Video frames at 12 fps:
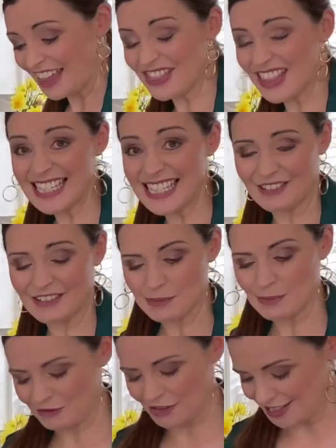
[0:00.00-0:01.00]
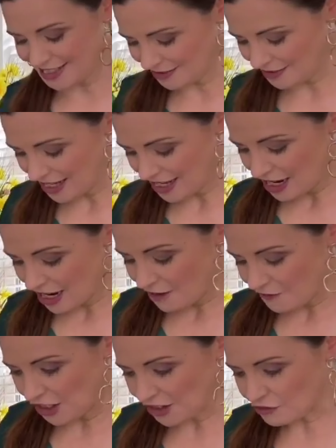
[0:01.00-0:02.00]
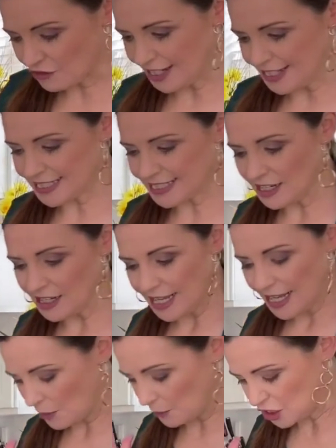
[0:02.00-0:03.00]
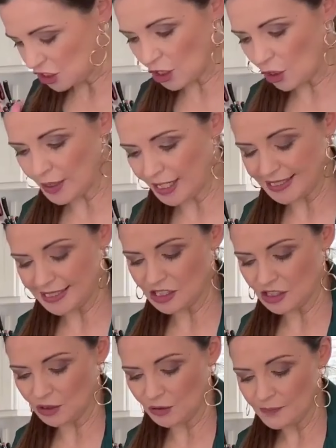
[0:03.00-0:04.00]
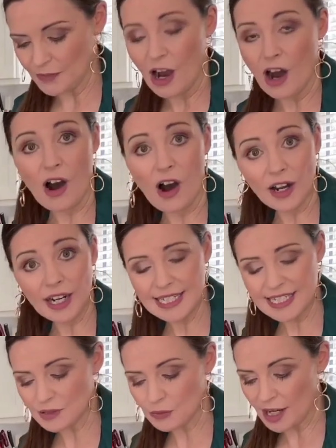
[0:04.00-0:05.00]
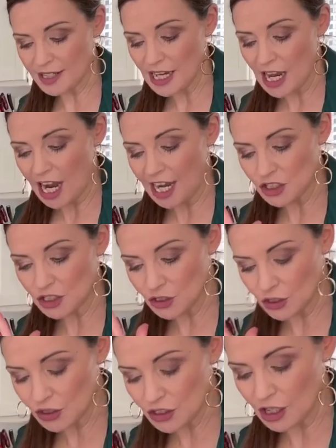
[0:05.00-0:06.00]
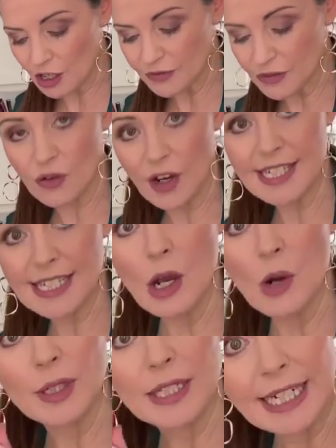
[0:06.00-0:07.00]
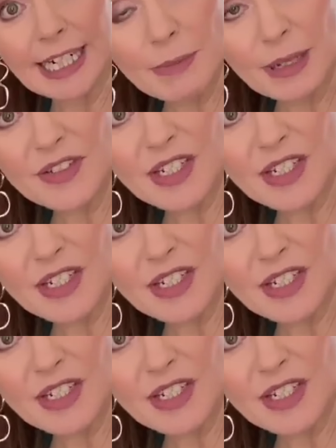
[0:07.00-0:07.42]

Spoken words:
This here is my rice. For the rice, it was so easy to do. All I did was I just cooked off the rice with a little bit of